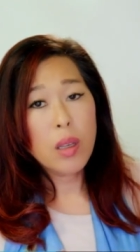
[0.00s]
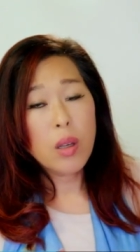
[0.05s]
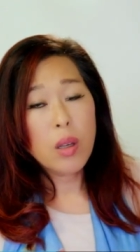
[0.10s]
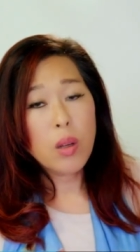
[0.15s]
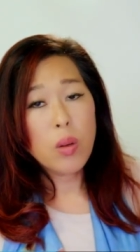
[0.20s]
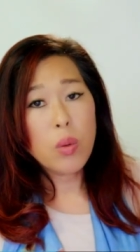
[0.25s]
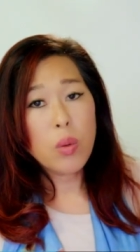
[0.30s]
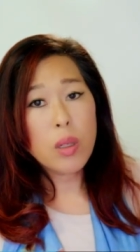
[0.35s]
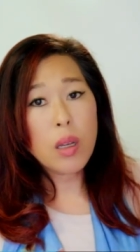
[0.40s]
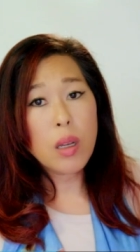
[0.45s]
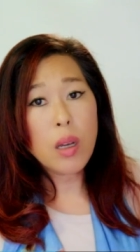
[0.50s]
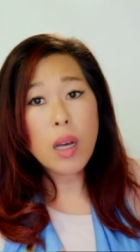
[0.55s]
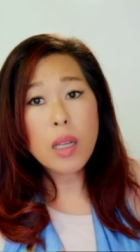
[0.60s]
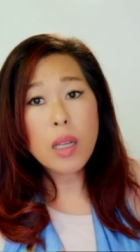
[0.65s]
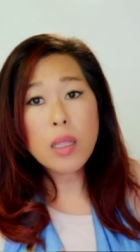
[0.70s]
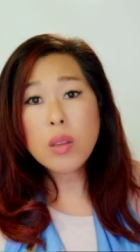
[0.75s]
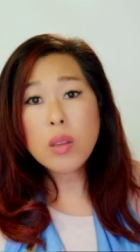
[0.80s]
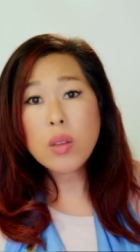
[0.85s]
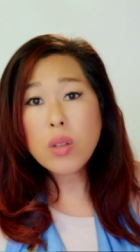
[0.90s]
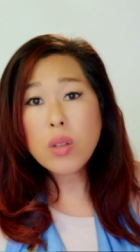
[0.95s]
When
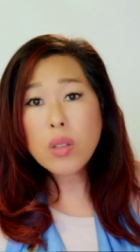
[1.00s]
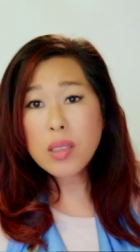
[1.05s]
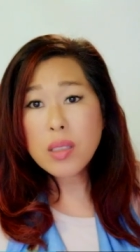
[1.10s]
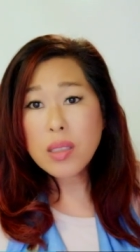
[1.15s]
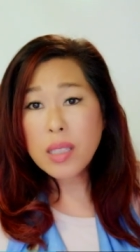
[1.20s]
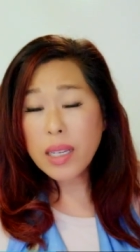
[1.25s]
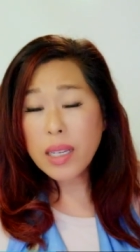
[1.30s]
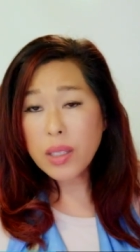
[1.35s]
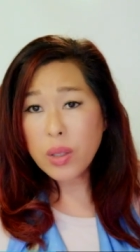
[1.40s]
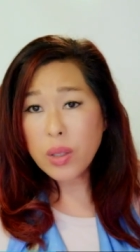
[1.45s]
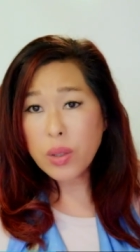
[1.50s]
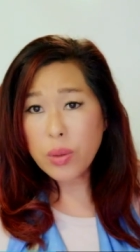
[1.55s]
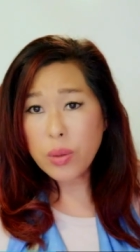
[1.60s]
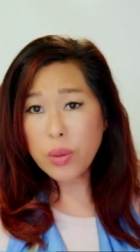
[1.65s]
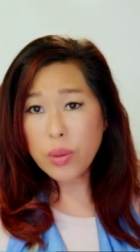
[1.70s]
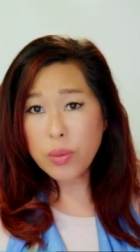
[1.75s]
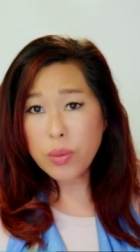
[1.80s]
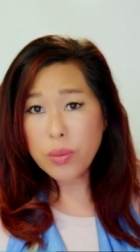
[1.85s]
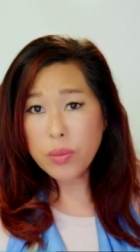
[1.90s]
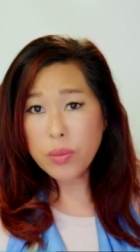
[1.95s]
God looks at
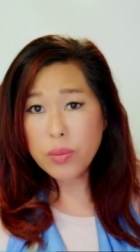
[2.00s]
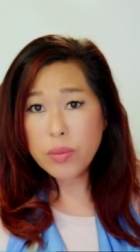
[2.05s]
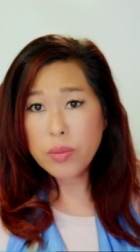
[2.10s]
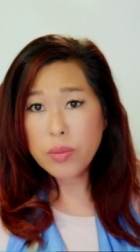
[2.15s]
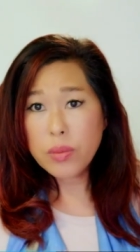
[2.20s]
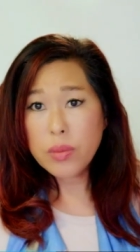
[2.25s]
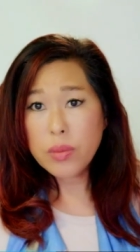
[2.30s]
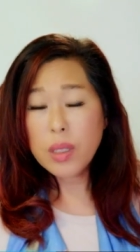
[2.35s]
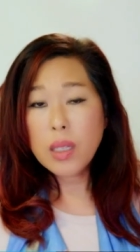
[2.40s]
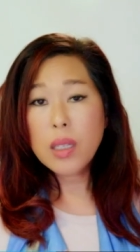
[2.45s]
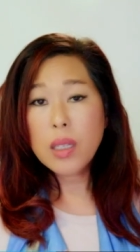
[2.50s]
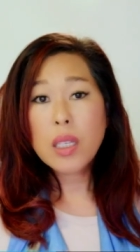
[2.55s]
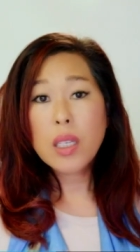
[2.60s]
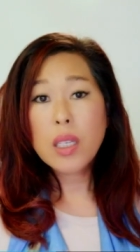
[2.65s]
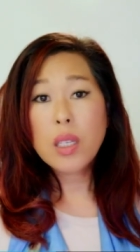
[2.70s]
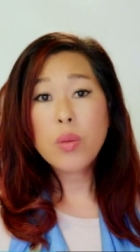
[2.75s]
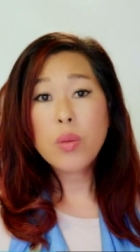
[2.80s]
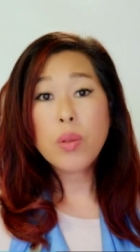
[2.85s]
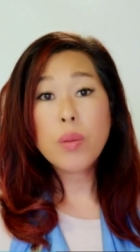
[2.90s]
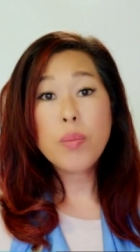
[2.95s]
you,
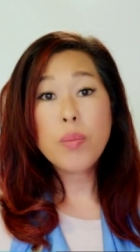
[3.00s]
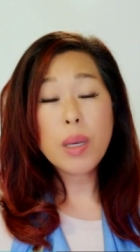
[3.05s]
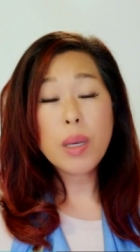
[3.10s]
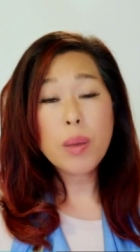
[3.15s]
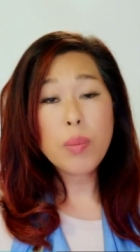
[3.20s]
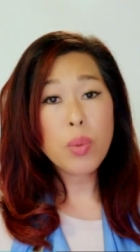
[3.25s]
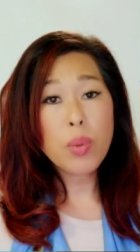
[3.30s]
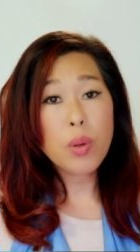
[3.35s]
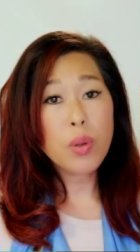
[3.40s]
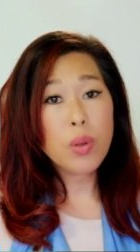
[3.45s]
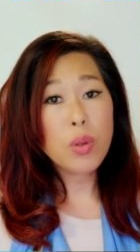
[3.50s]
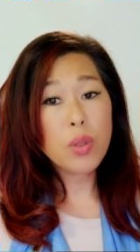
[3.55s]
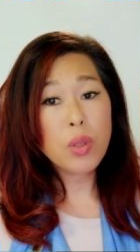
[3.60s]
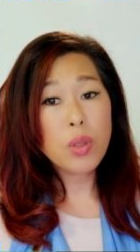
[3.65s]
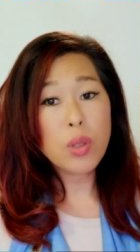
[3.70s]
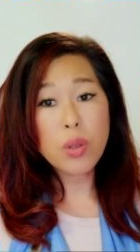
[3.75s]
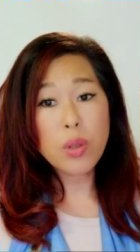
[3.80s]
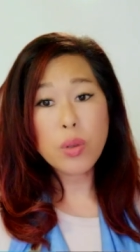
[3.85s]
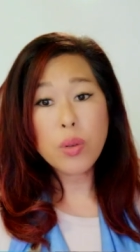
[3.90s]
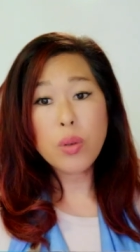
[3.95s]
He remembers
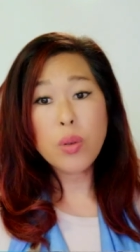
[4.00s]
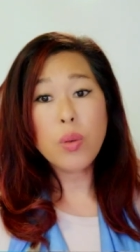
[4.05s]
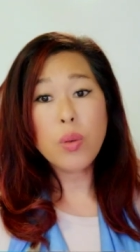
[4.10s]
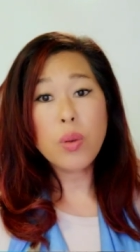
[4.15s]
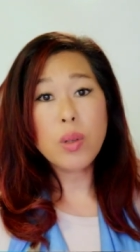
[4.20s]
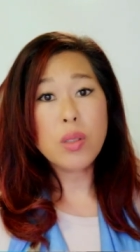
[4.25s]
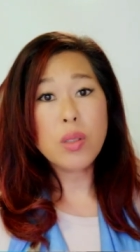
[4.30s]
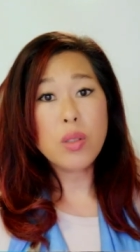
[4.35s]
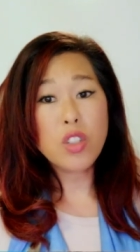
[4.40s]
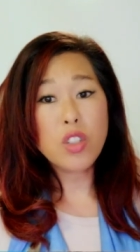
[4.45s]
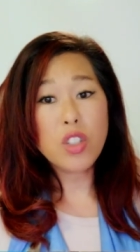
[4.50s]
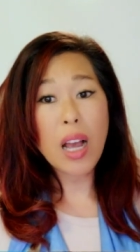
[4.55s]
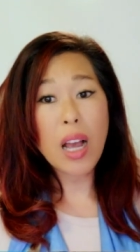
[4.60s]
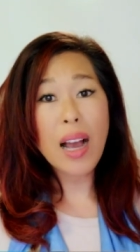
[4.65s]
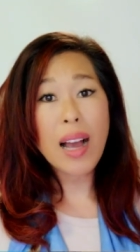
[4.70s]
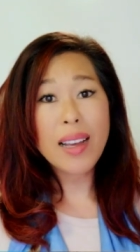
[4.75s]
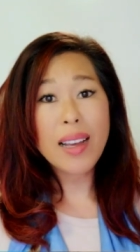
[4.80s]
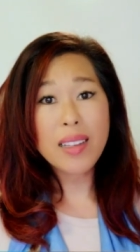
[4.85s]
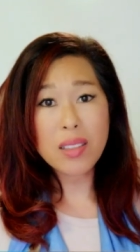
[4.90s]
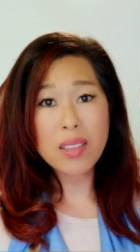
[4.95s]
you as a
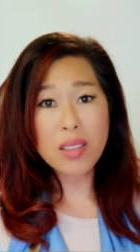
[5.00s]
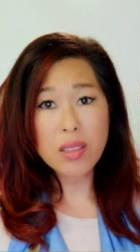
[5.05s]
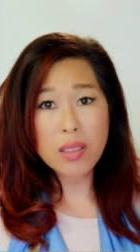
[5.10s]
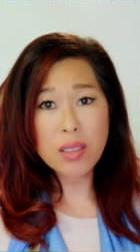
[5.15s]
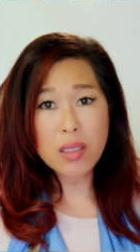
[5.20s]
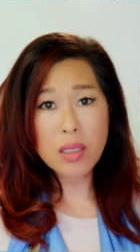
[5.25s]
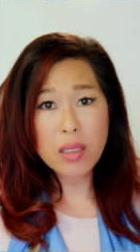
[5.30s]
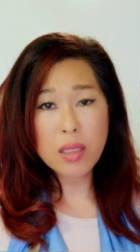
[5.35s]
child.